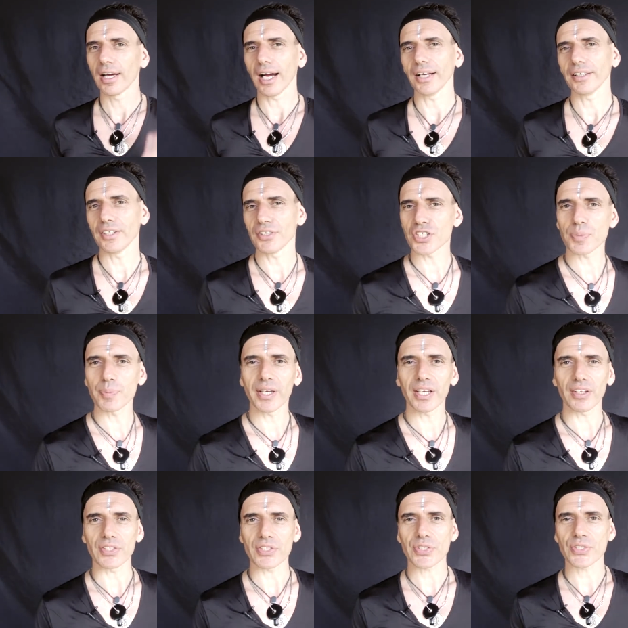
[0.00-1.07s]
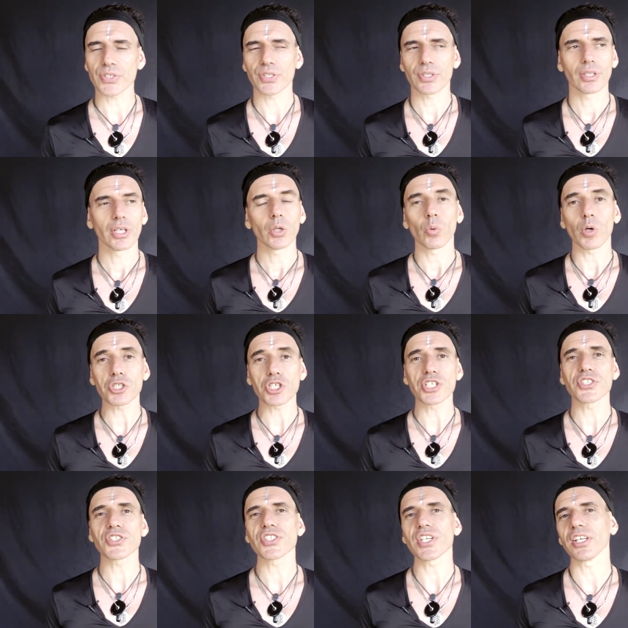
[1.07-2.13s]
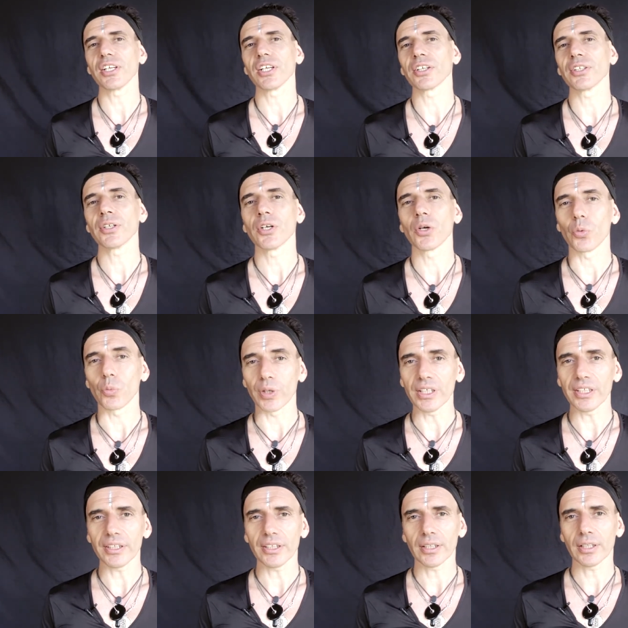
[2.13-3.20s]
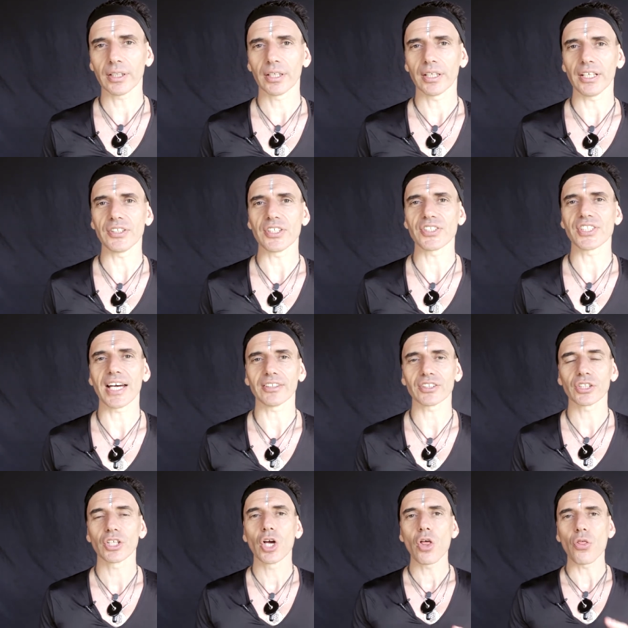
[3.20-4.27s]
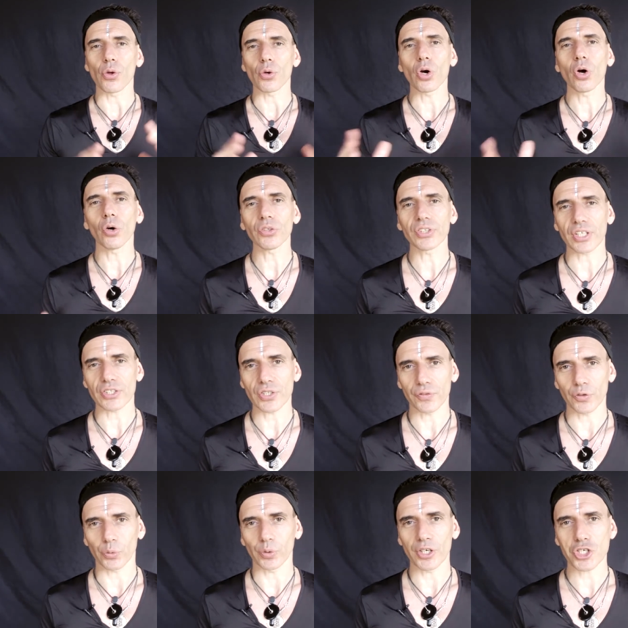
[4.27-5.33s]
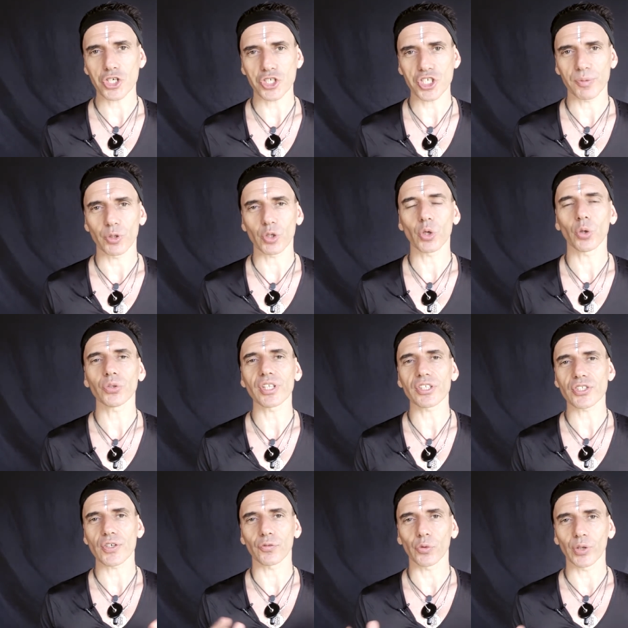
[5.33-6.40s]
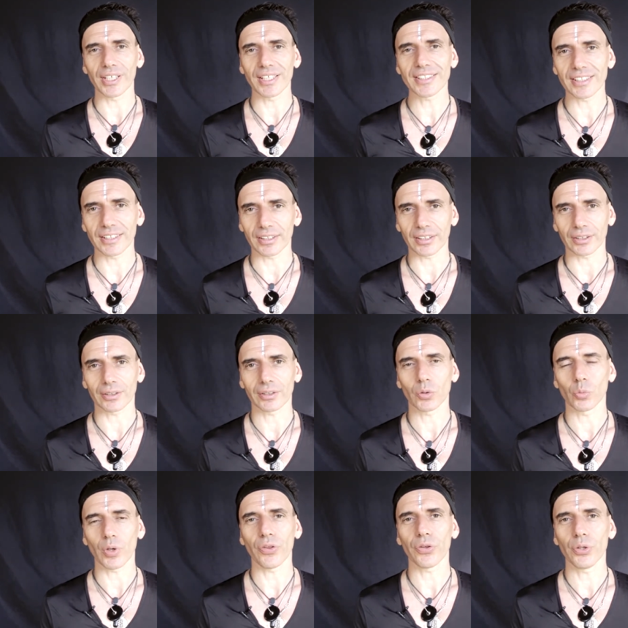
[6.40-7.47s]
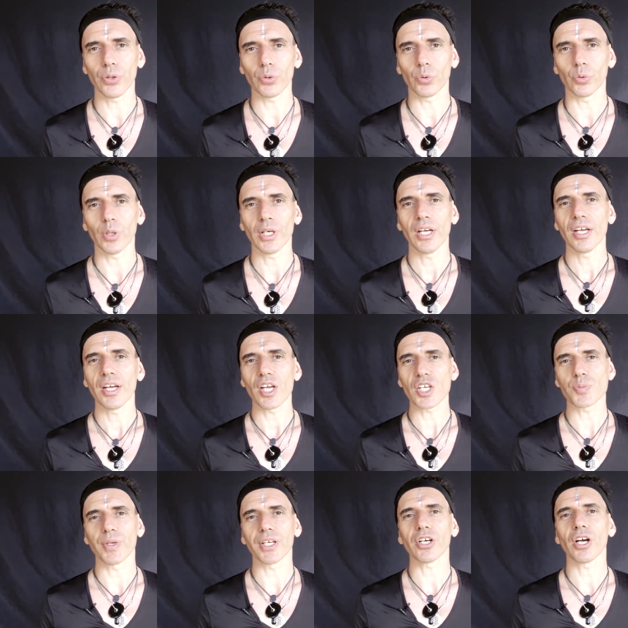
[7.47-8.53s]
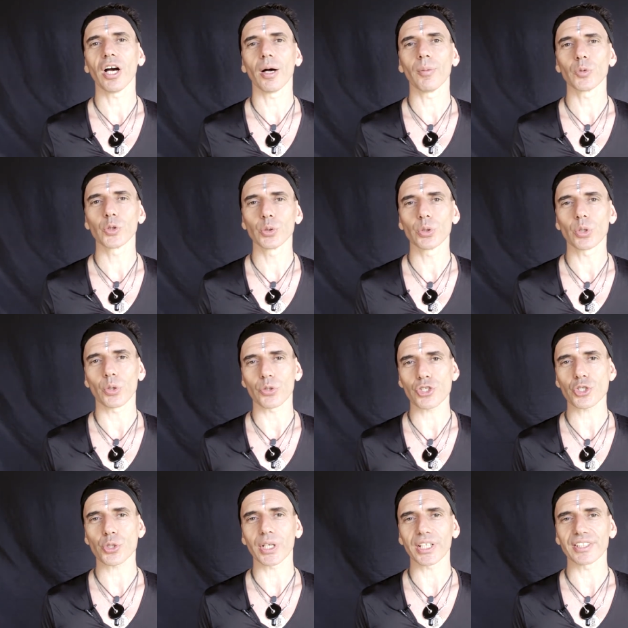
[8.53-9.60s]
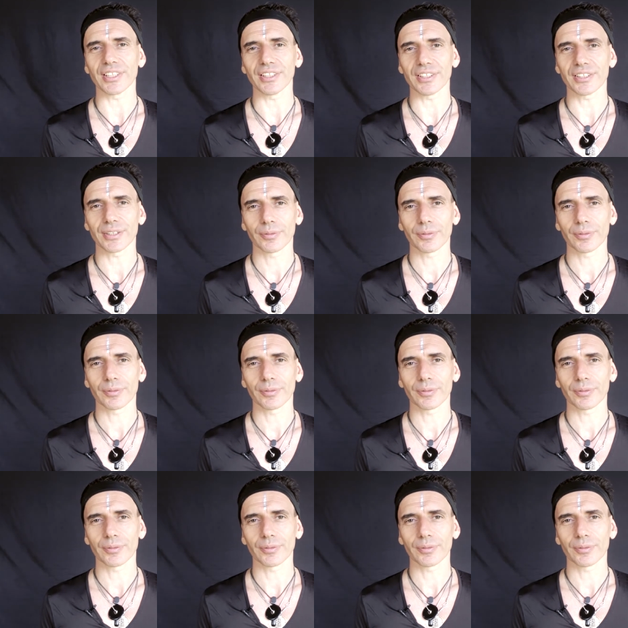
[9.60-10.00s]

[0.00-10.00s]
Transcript: I need space. What she's saying really it is that the context of the relationship, the context of relating with you has become too constricted.